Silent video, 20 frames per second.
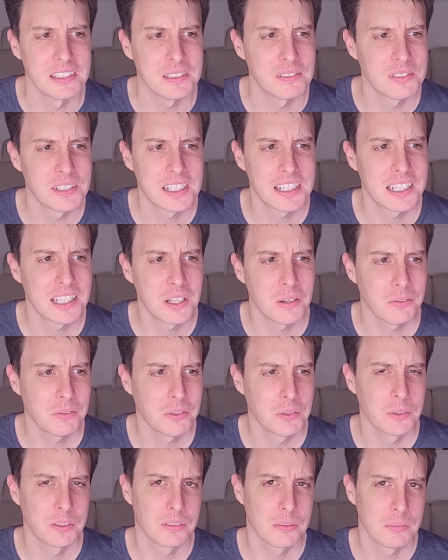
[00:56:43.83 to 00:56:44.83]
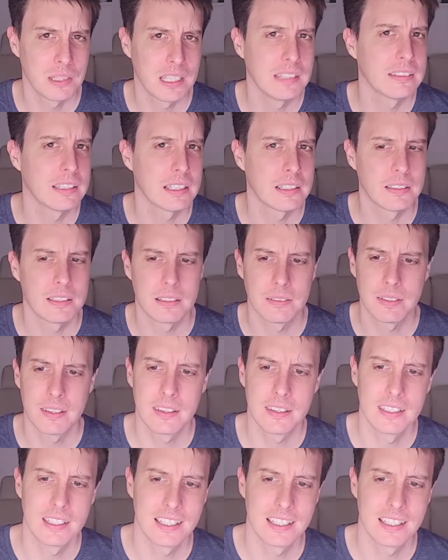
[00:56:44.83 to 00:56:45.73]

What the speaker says: and it's very helpful because it means I don't have to